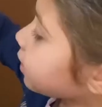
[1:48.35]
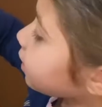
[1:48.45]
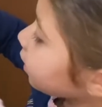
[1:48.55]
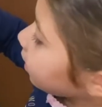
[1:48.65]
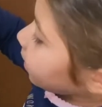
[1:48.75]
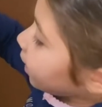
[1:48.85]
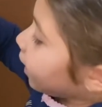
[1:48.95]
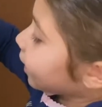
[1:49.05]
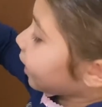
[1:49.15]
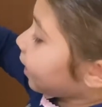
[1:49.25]
I
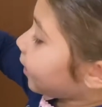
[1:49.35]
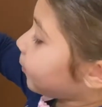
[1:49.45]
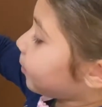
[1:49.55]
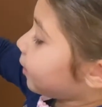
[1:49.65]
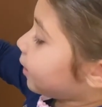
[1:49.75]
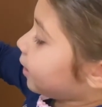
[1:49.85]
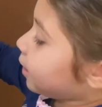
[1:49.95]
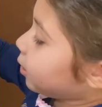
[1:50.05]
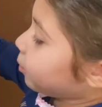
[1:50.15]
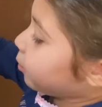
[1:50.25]
can even put it
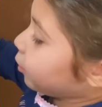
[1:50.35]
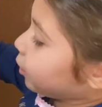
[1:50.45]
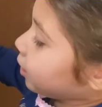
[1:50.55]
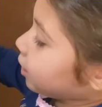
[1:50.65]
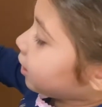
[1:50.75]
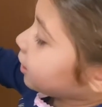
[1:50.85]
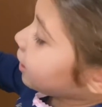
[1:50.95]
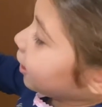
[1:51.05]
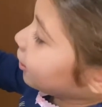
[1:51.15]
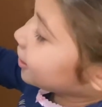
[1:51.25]

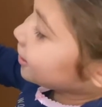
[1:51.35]
there.